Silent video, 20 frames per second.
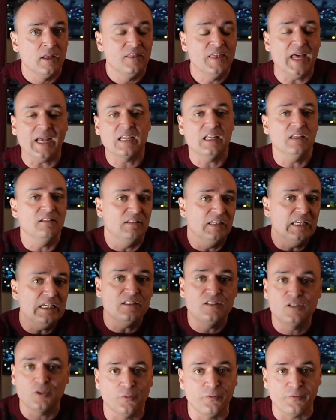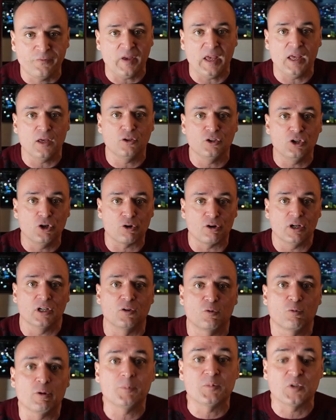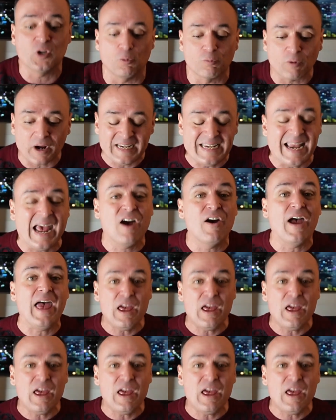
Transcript: that can lead to failure in crypto. Right now,